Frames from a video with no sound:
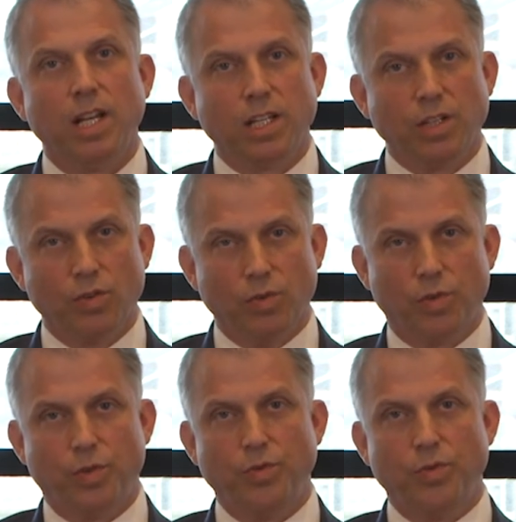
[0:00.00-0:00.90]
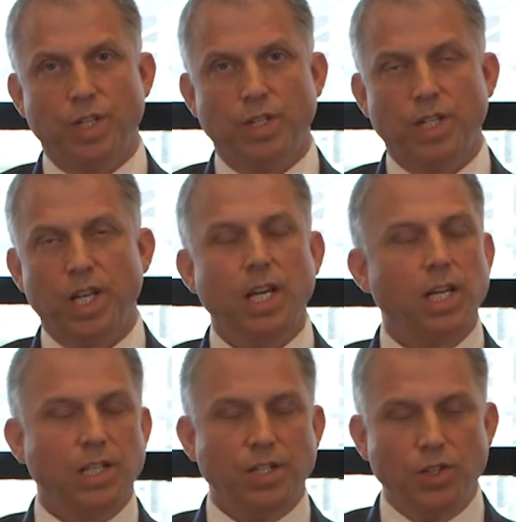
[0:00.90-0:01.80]
can go through this.
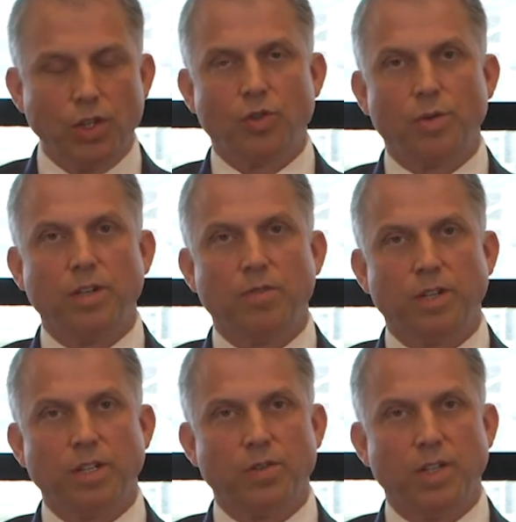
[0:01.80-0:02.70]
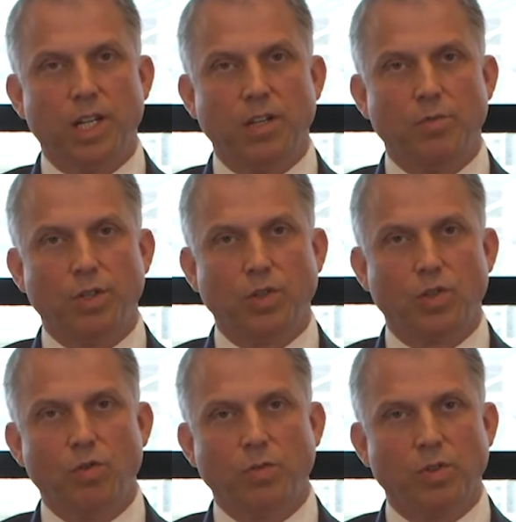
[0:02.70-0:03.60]
He's not qualified to tell you what the
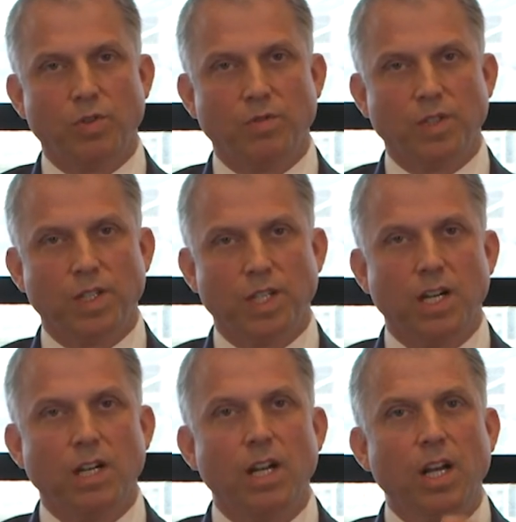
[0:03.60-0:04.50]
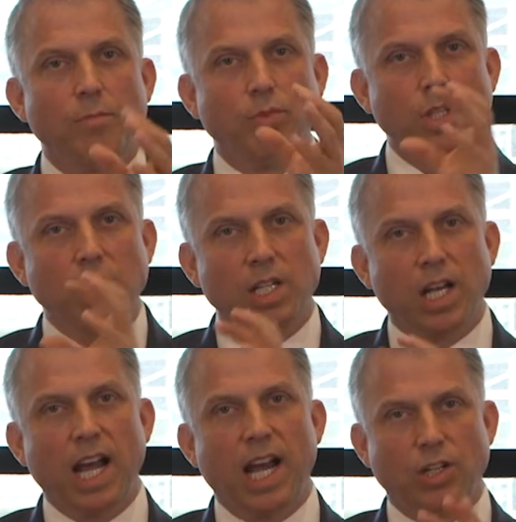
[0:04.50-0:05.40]
scope of services are, but he can
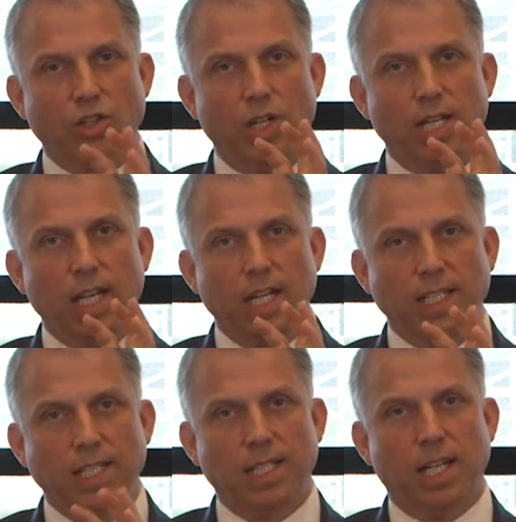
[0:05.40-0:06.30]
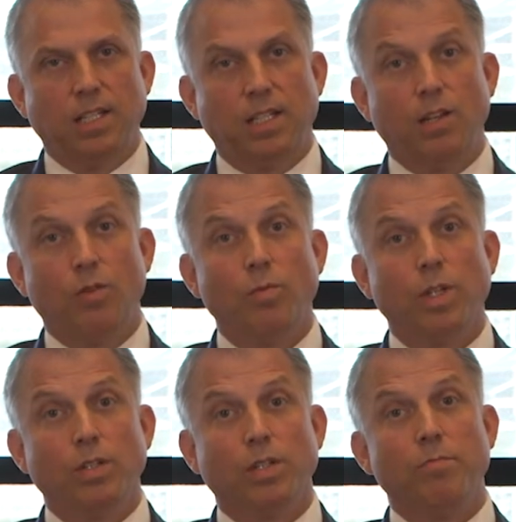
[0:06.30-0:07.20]
actually assess
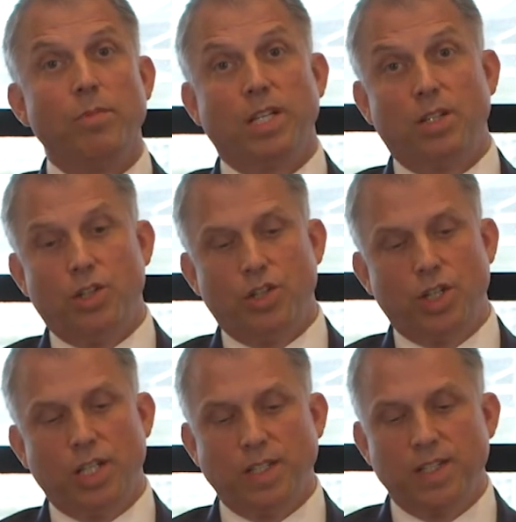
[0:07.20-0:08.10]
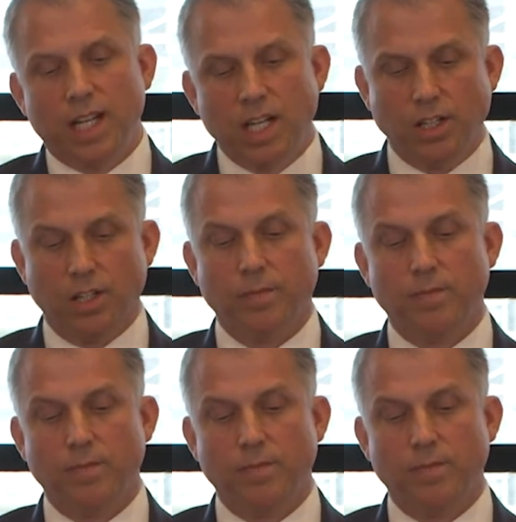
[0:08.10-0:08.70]
whether the message is clear.